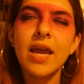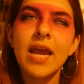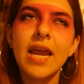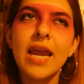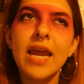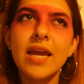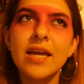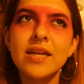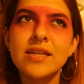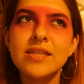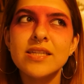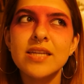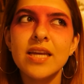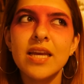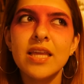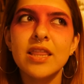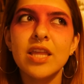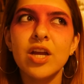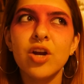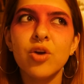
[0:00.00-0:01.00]
and
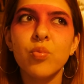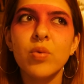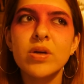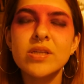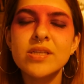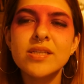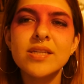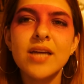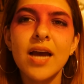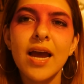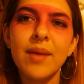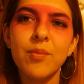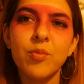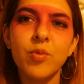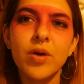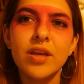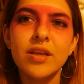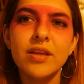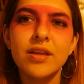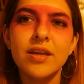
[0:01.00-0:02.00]
there was a time
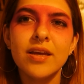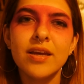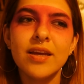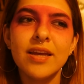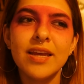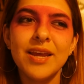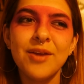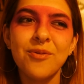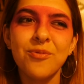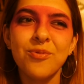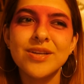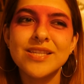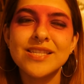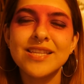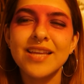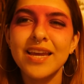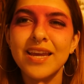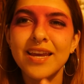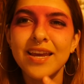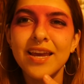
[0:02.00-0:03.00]
when it was
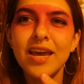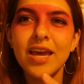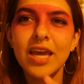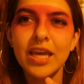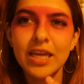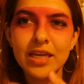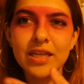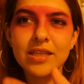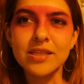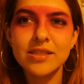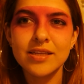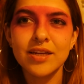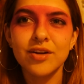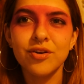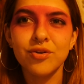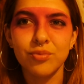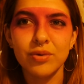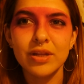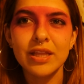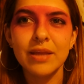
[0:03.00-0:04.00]
like
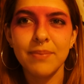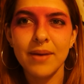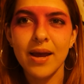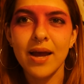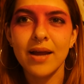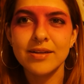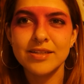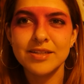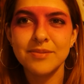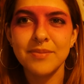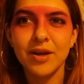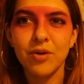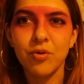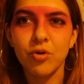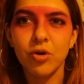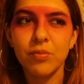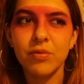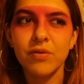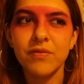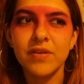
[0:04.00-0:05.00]
considered really bad to make
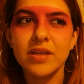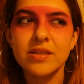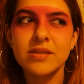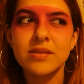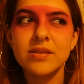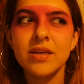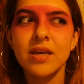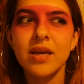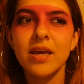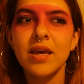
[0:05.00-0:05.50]
horror movies.